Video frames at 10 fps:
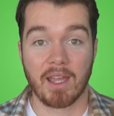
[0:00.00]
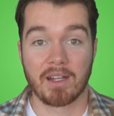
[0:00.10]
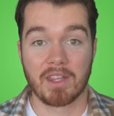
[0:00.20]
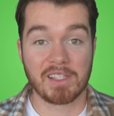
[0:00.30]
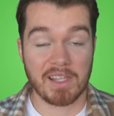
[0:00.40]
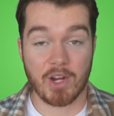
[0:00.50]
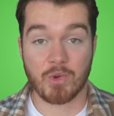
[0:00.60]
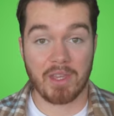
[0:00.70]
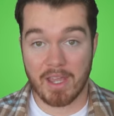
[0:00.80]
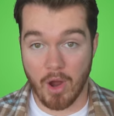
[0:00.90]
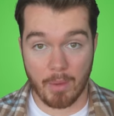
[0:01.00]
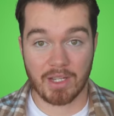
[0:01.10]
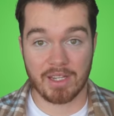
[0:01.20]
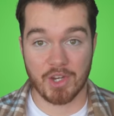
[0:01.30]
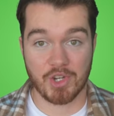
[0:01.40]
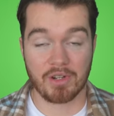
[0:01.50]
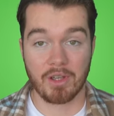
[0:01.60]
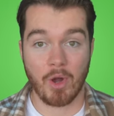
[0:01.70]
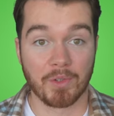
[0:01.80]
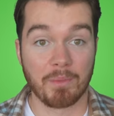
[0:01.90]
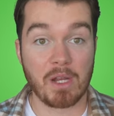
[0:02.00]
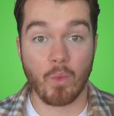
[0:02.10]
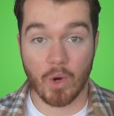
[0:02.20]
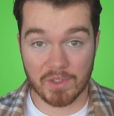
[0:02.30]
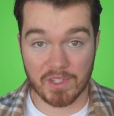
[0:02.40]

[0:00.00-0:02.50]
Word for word: And this is actually a common condition called mean world